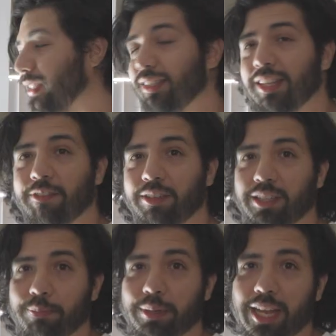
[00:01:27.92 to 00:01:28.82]
has
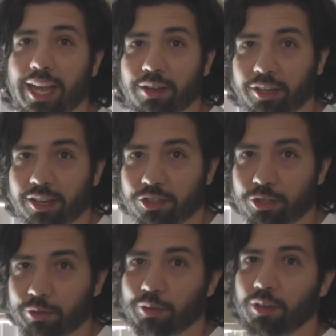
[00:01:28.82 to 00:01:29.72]
definitely been held on
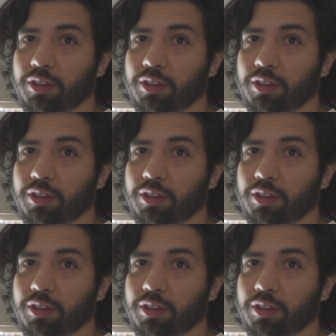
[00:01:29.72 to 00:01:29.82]
to for a